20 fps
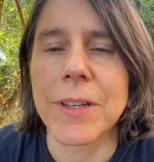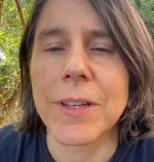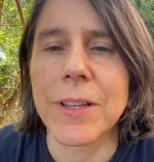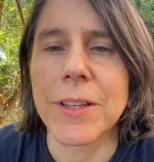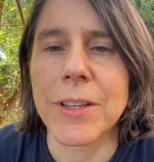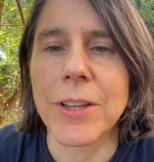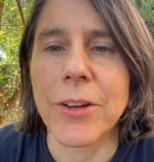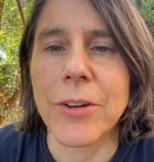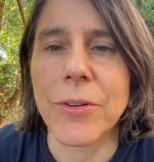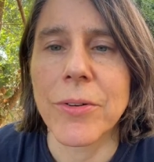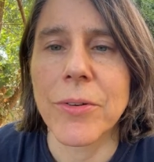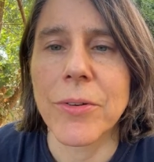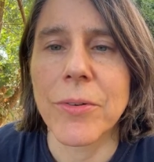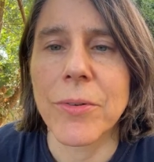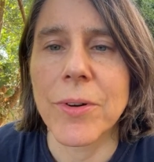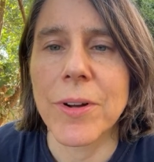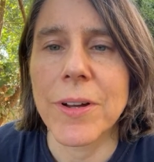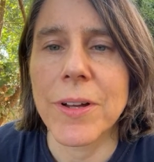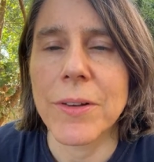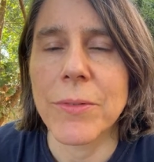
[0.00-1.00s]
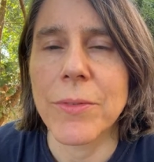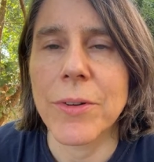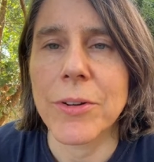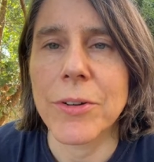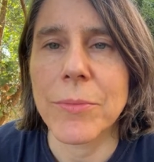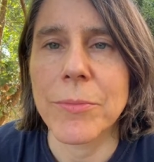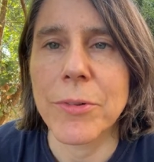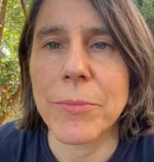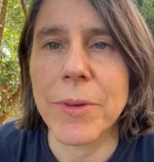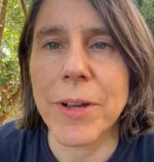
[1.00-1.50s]
Hello,
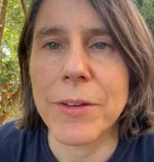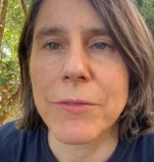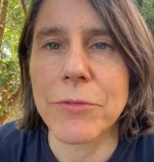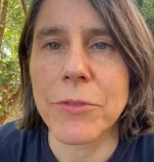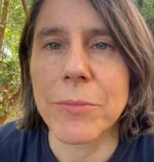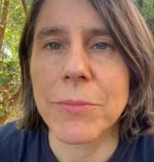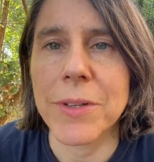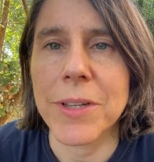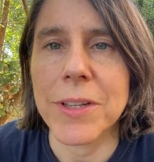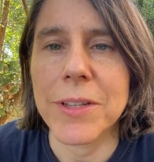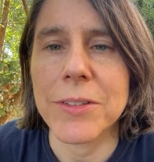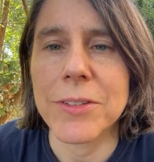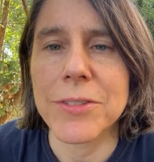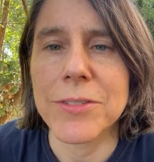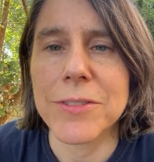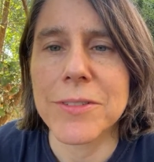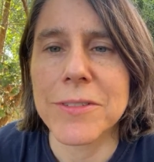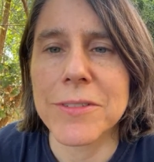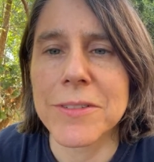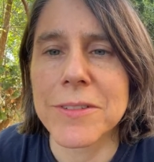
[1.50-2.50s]
welcome to Mindfulbeat.